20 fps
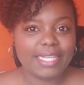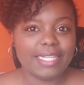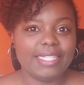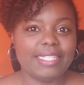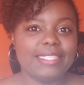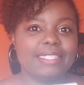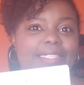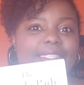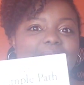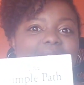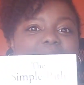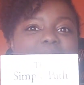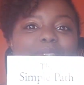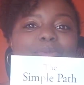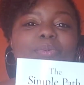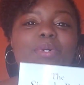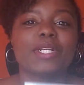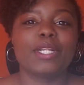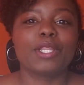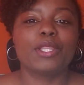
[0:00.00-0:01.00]
It is
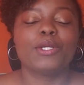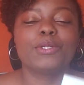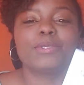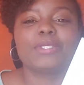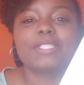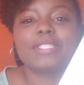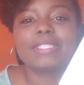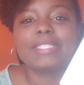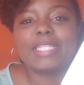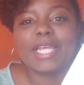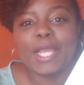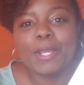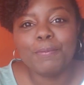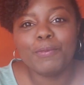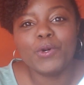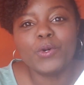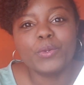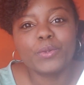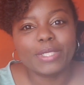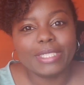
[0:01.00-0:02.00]
one of those
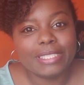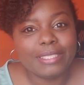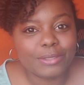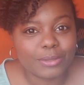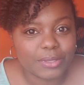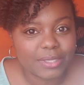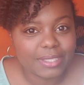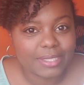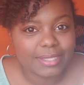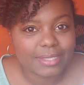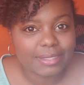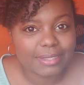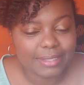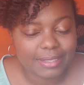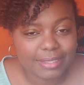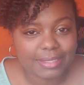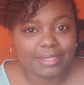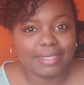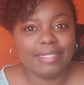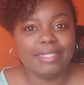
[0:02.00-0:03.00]
staple
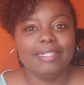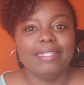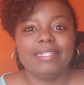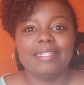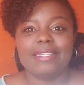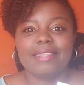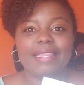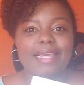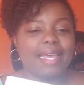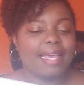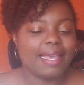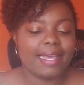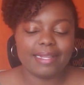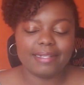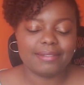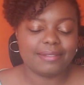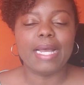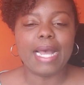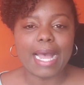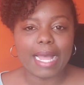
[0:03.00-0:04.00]
resources
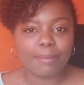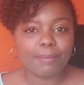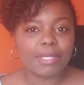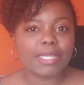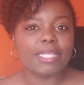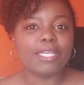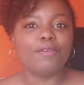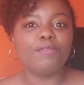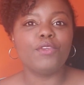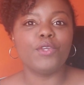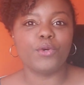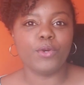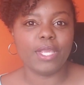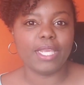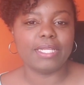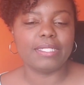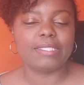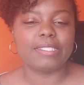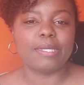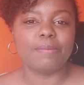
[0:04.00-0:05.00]
that I believe you'll
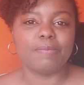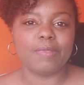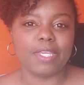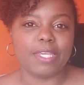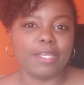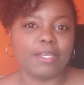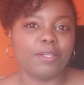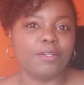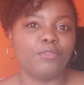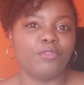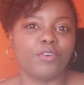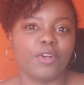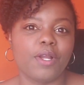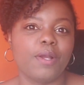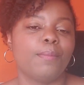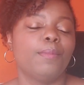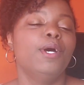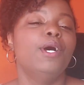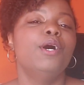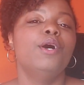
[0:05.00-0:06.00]
get something good
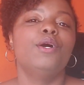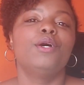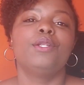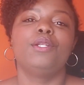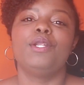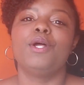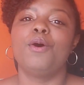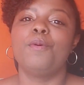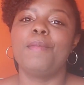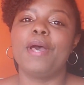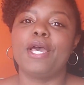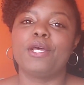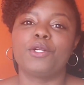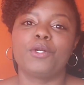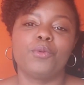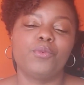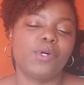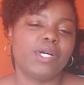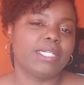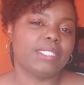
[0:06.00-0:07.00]
from, no
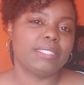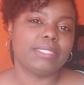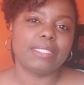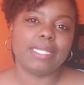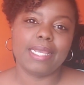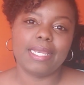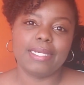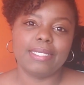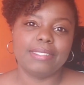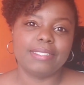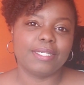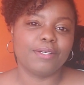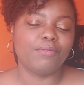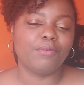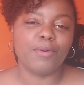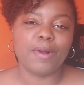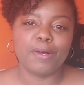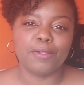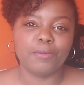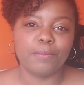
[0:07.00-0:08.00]
matter what stage
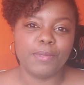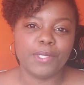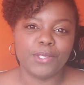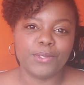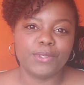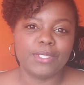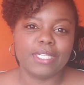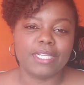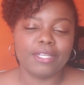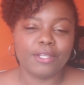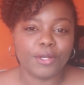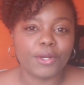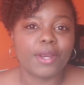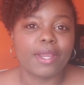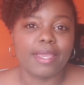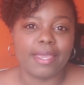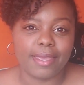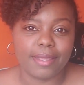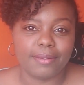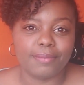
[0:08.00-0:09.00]
of wealth building you're
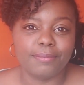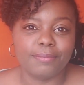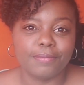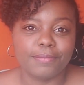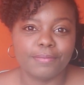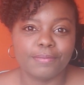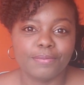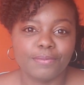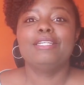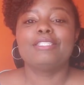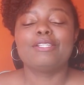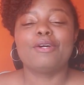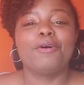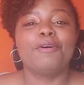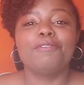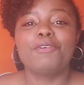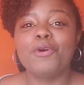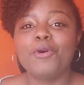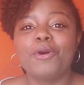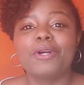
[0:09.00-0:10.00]
in. So
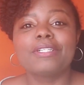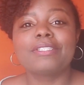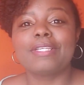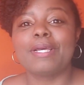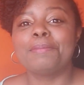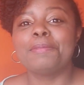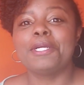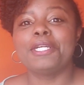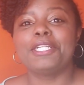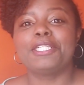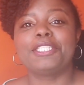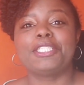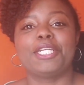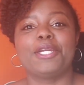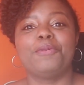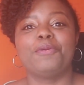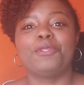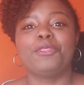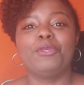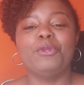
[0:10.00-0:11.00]
of course, I'm gonna
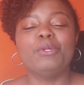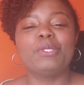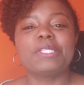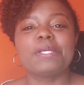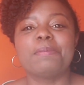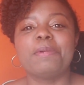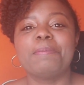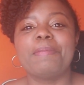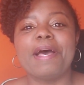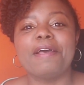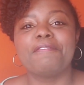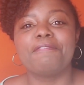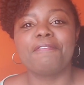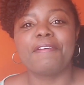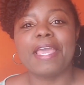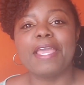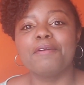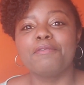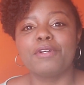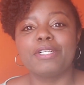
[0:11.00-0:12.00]
share with you some of my
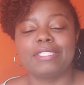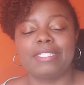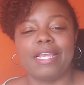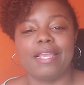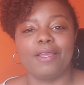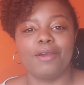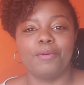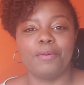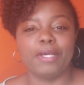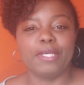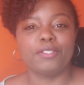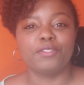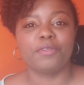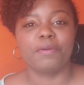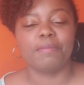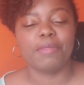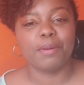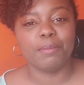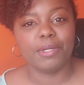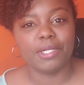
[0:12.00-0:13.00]
favorite takeaways
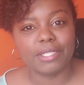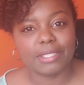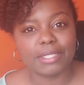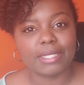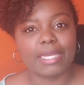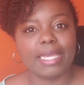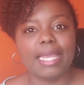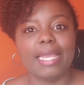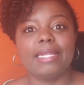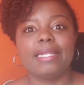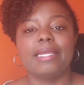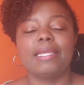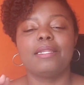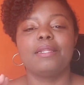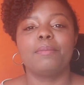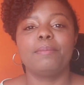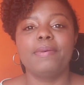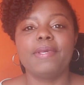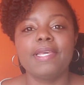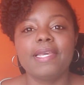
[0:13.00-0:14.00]
from the book. And in
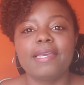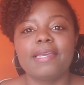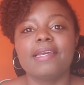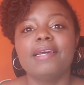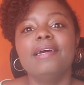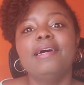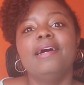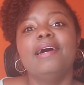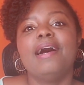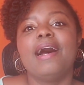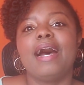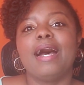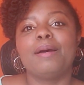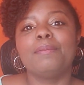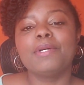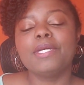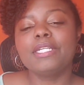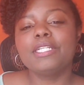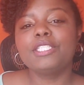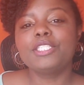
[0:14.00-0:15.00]
a bit,
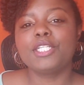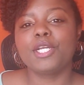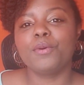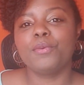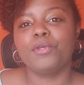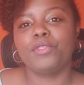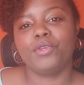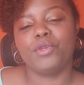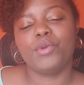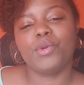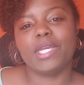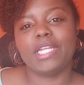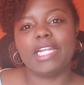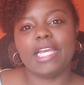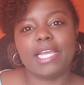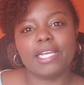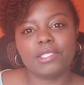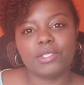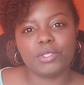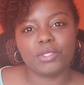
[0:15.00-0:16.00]
I'm gonna share with you an
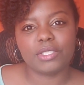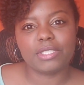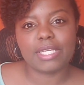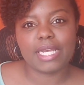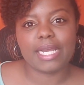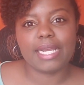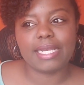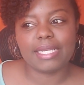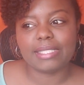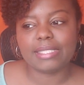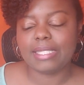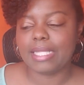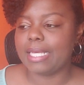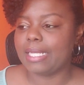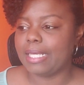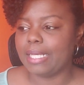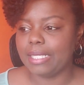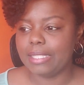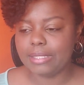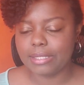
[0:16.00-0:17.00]
exercise that
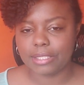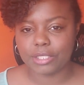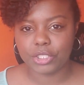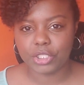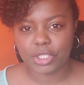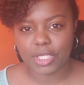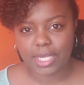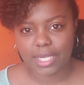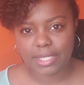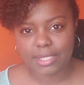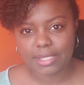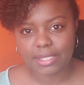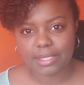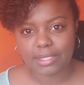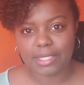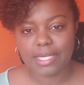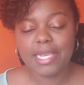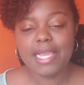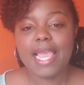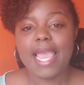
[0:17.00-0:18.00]
he
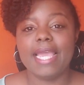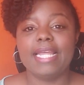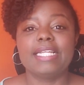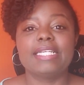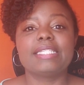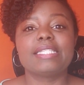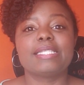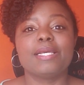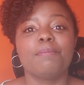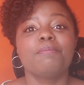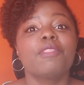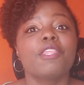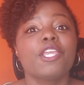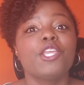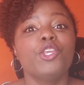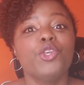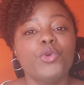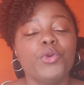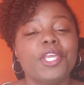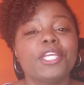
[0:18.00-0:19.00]
suggests and is something
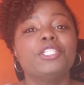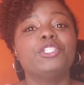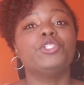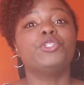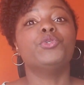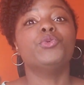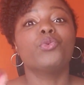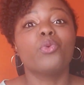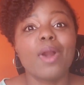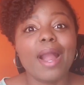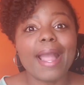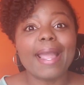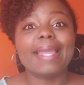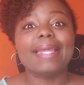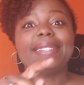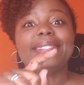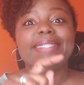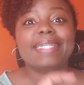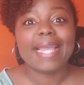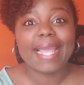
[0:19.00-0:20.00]
you can do
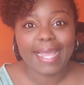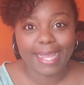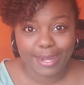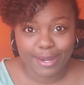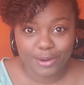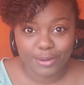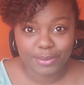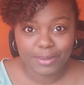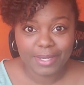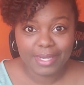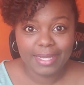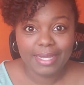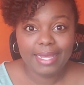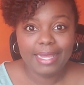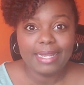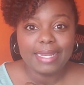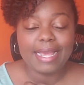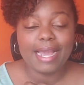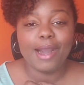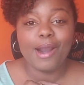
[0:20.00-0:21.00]
right now.
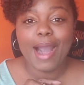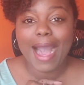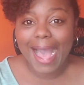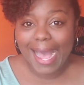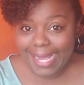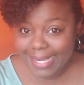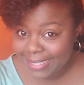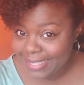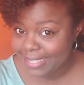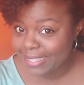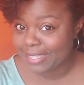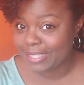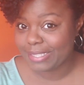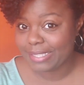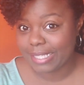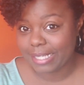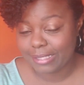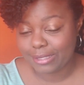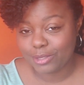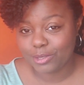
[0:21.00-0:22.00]
Now, I did this
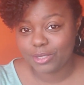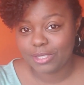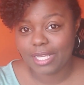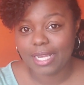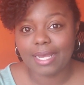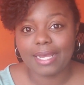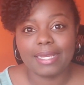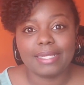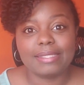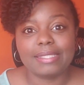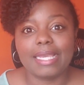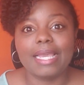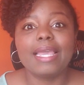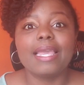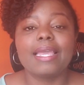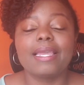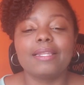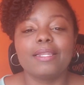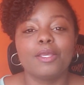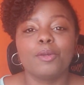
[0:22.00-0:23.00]
exercise
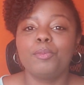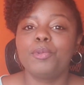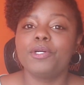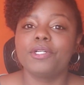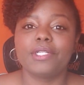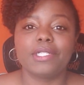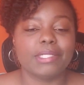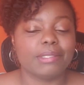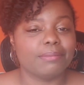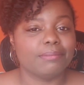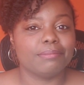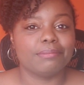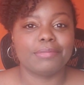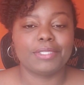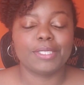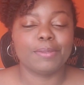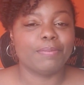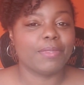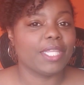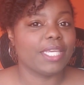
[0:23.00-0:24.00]
and it put
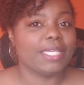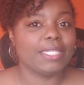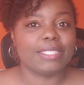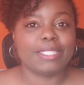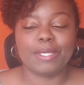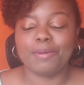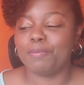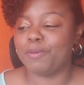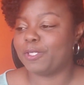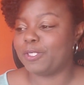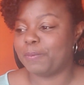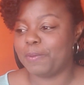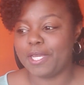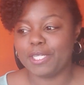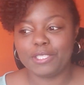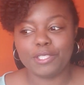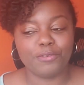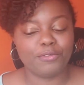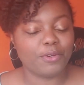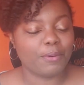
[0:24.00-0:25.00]
some things in
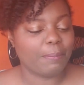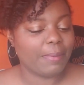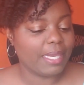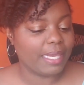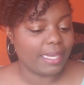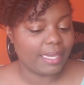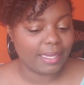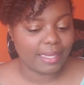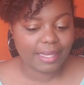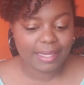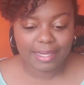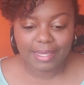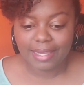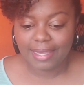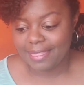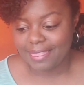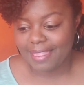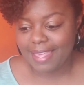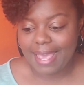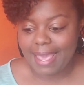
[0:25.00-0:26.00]
perspective for me
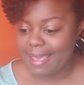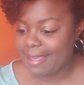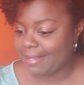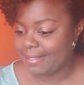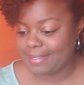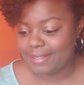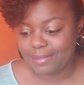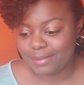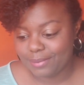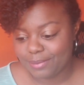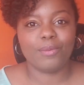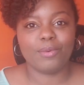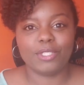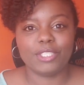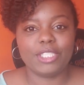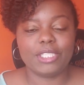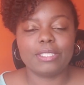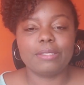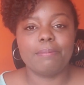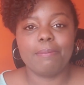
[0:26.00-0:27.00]
that were
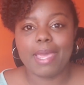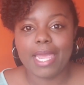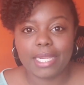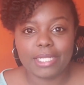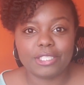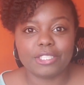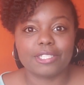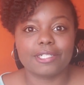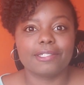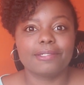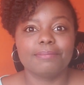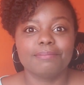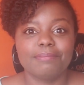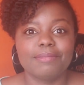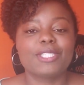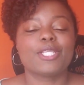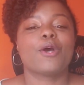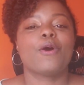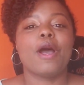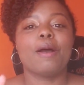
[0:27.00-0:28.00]
just major.
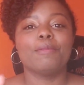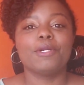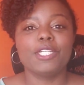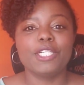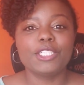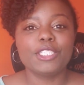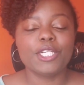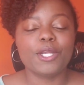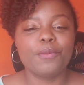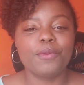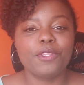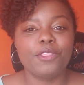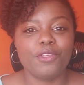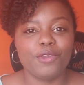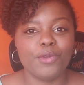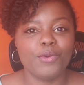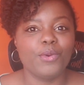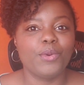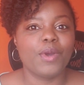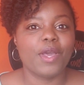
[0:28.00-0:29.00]
So I'm gonna share with
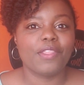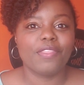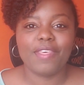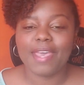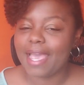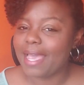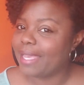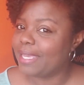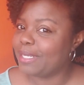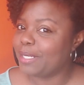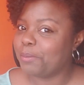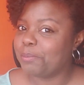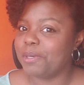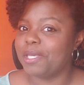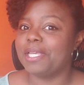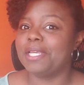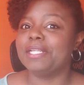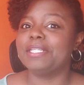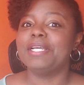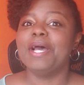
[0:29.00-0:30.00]
you that in a
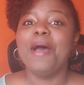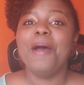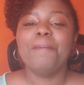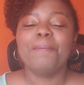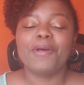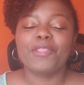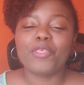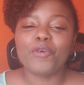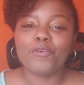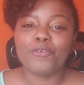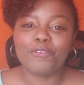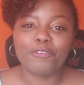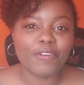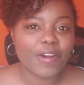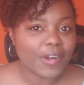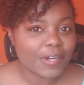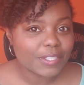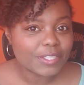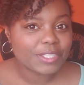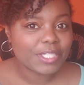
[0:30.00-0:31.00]
bit, but the
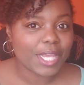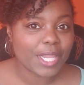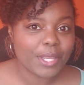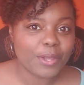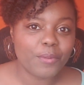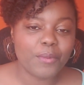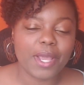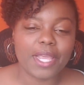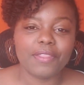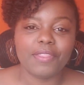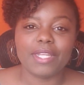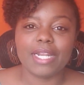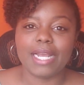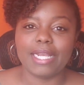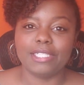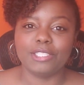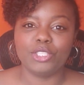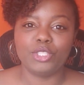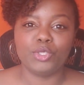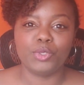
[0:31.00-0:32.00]
first takeaway that
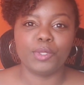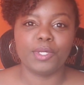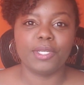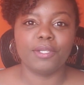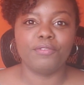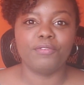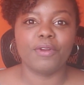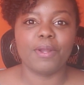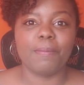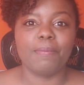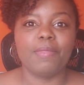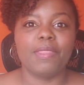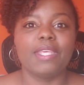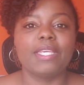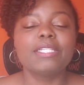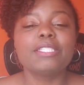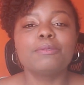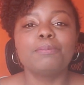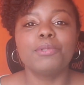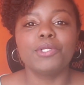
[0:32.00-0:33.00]
I enjoyed from
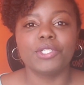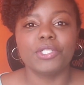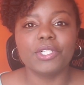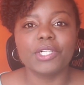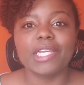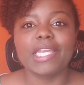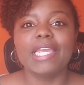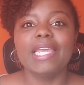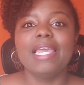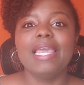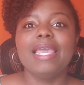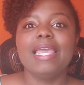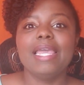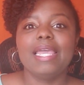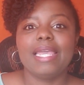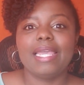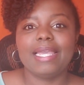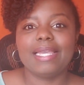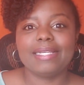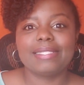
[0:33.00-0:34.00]
this book
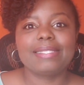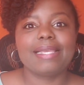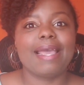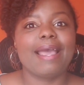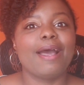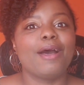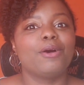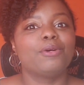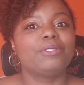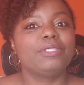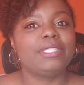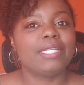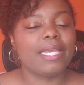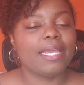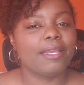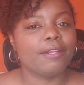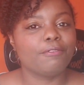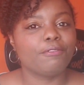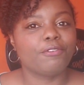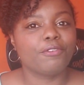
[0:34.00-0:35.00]
is how
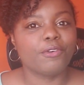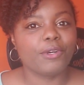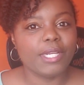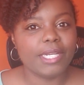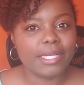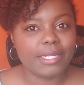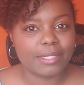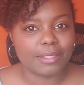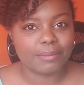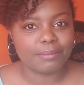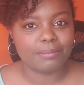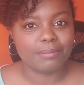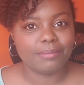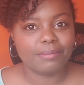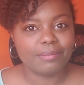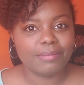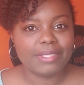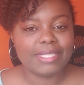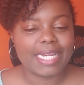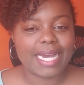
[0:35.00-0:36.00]
debt
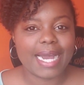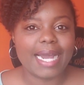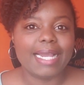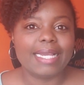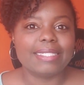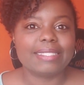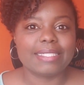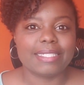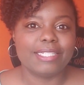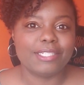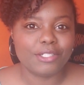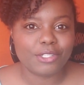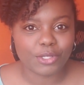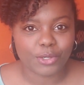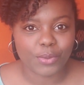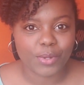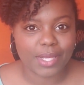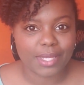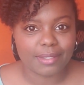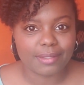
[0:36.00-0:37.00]
freedom ties
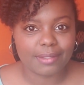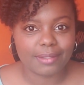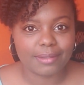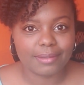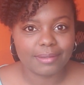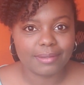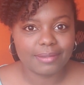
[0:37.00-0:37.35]
into it.